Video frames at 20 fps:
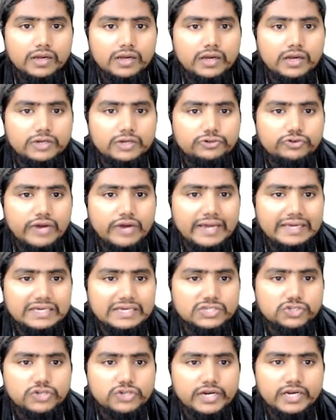Try
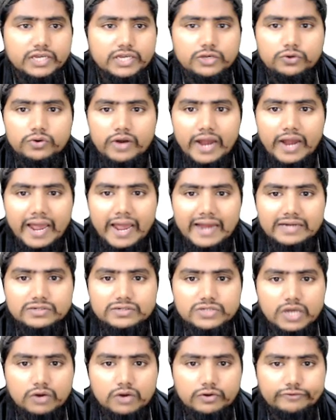extending your hands
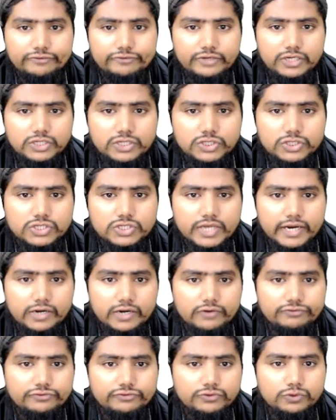out of each side
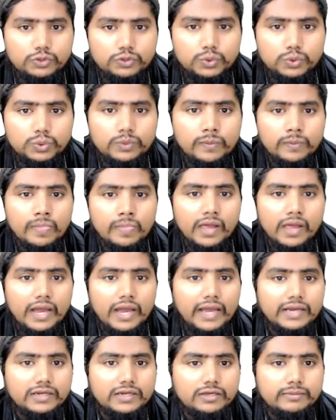of you
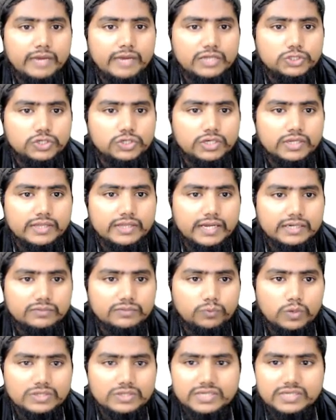and imagining that
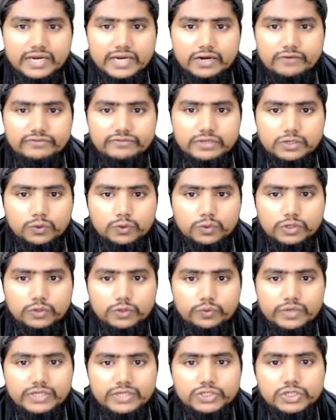one side of the
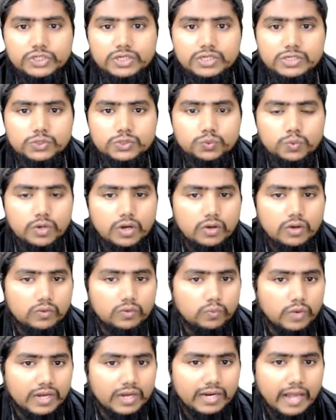equation is on
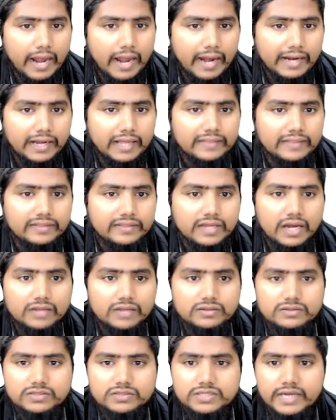one hand and the
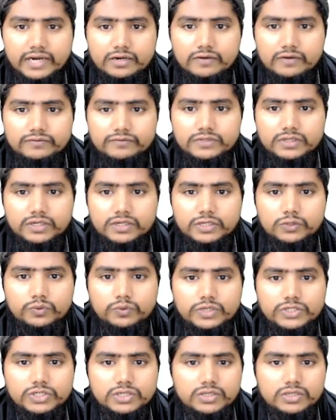other side of the
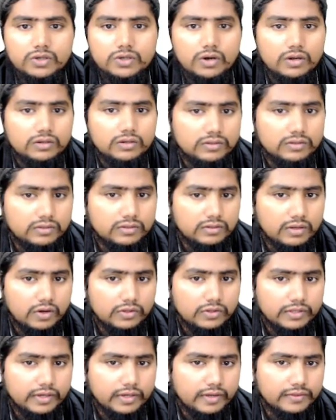equation on
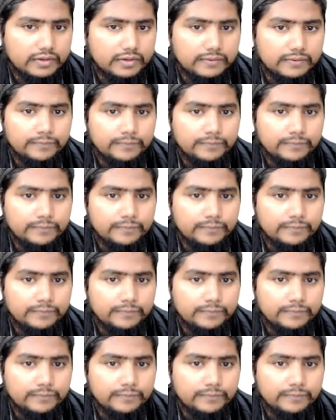the other.